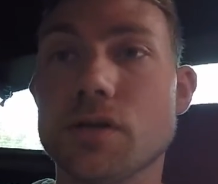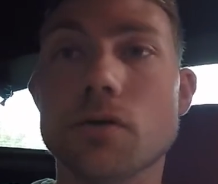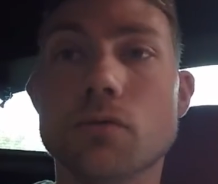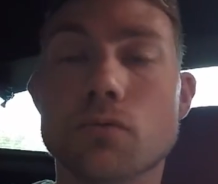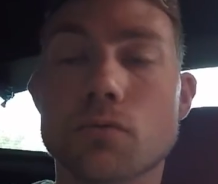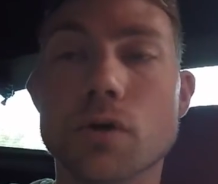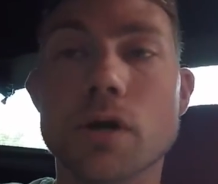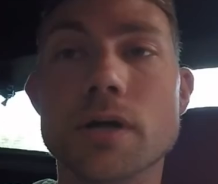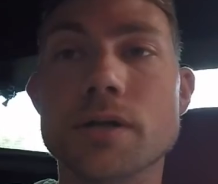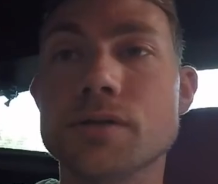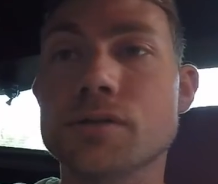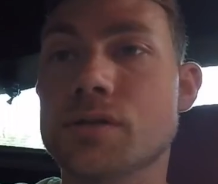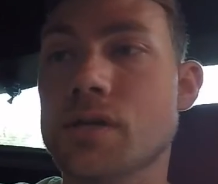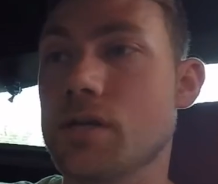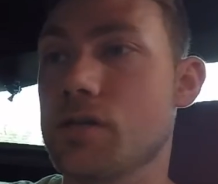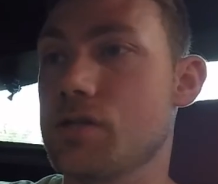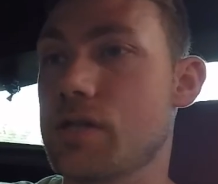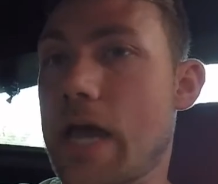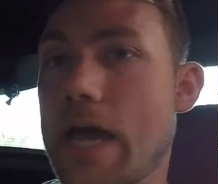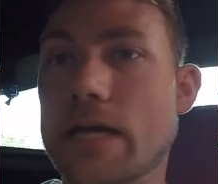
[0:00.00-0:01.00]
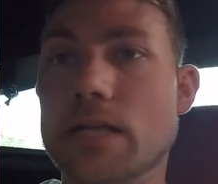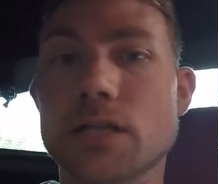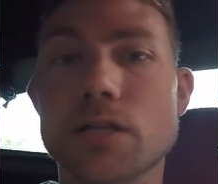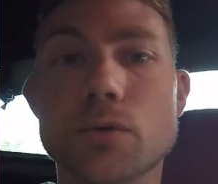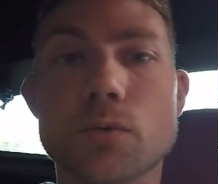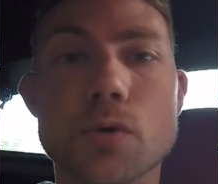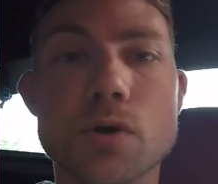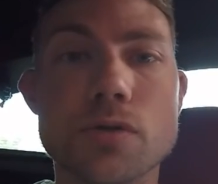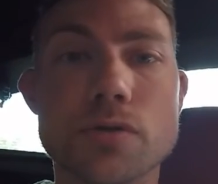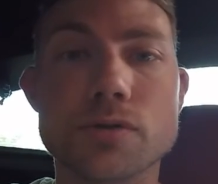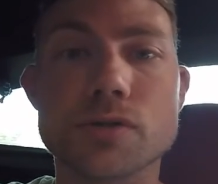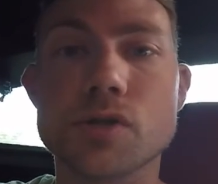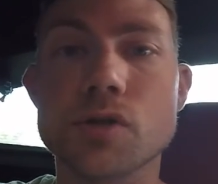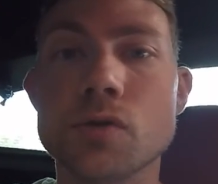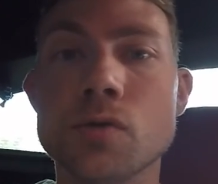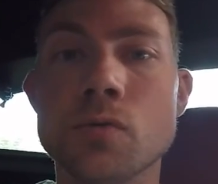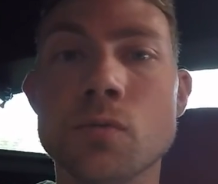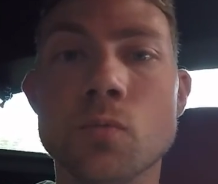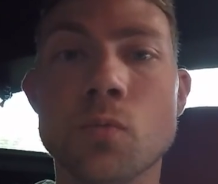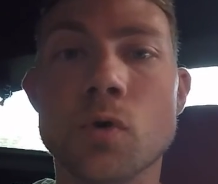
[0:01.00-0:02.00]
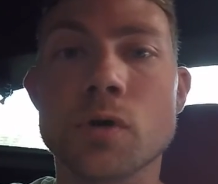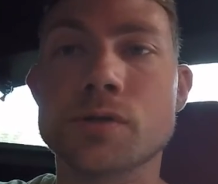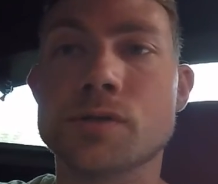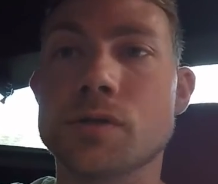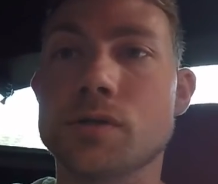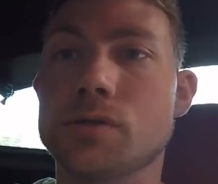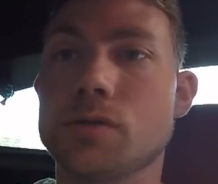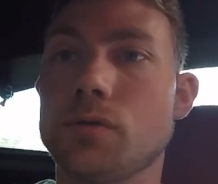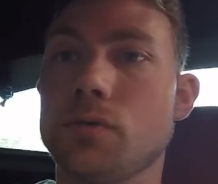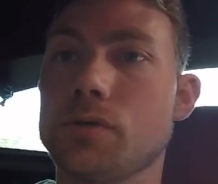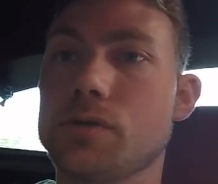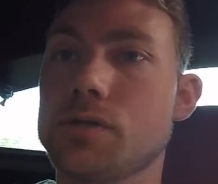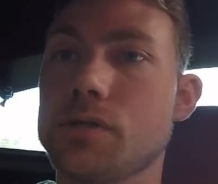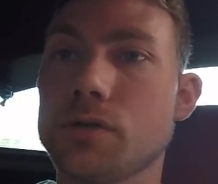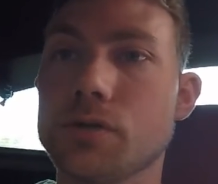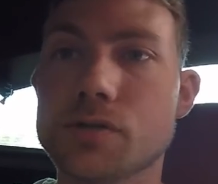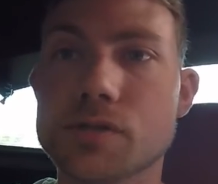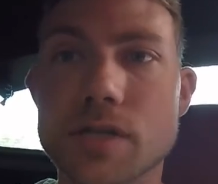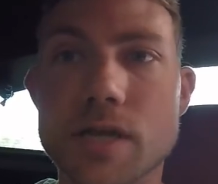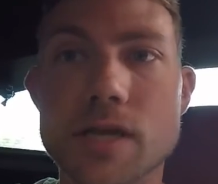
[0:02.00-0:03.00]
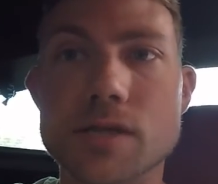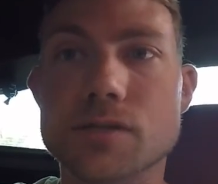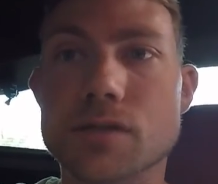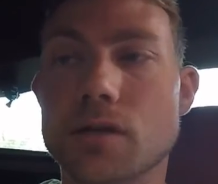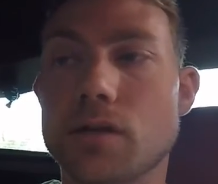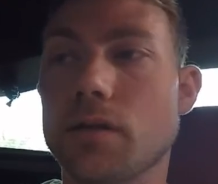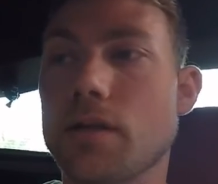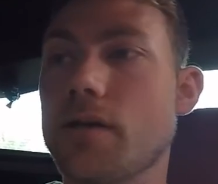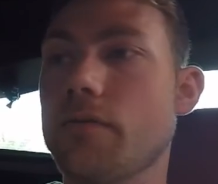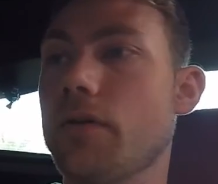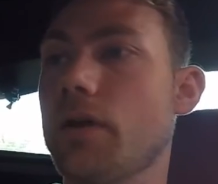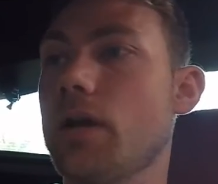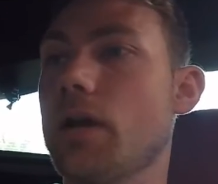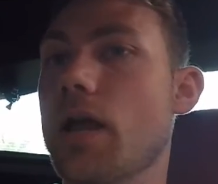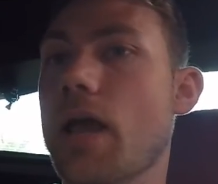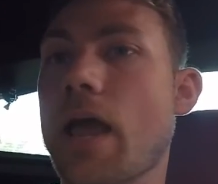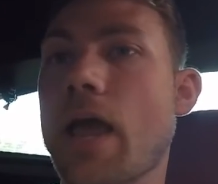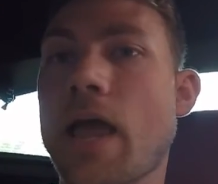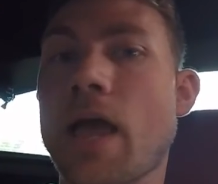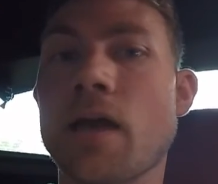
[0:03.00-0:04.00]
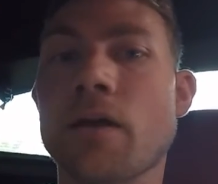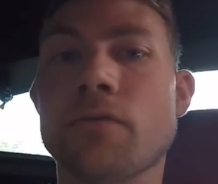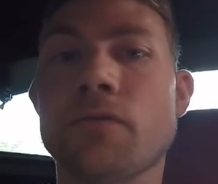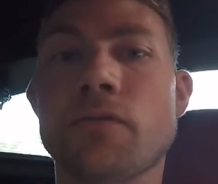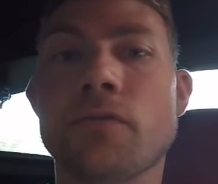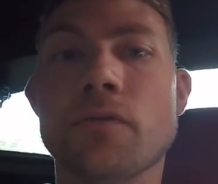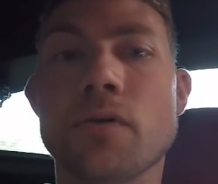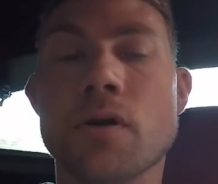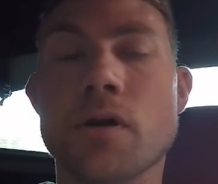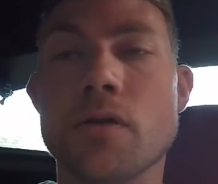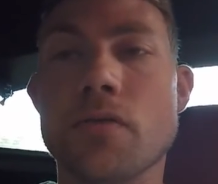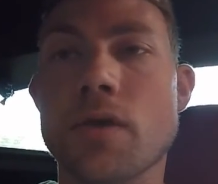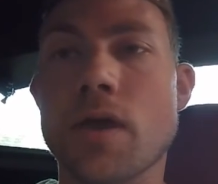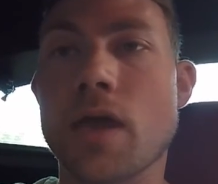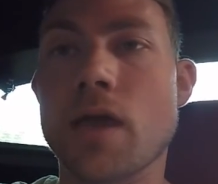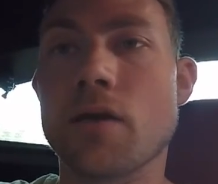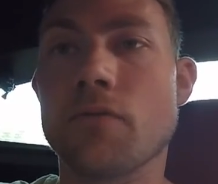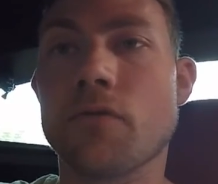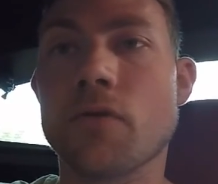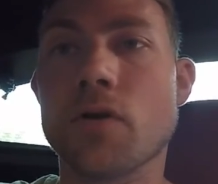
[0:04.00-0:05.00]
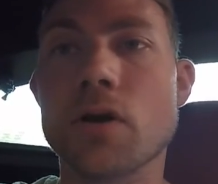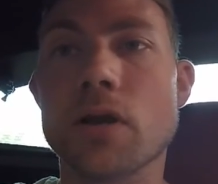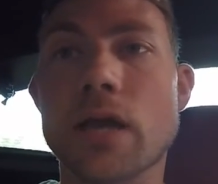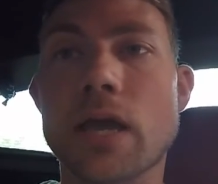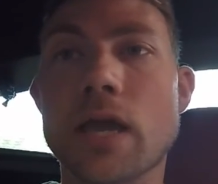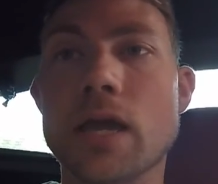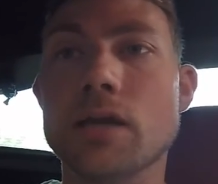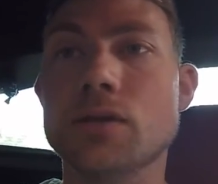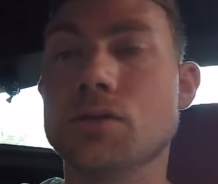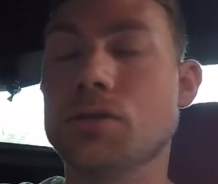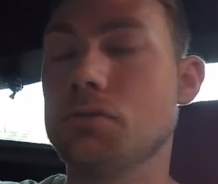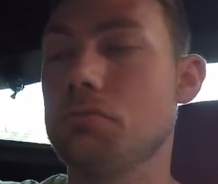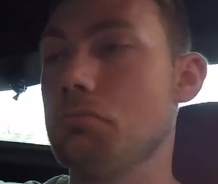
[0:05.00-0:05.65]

runs exactly where the tune wants it to. It still stays at 11.5 on the AFR gauge.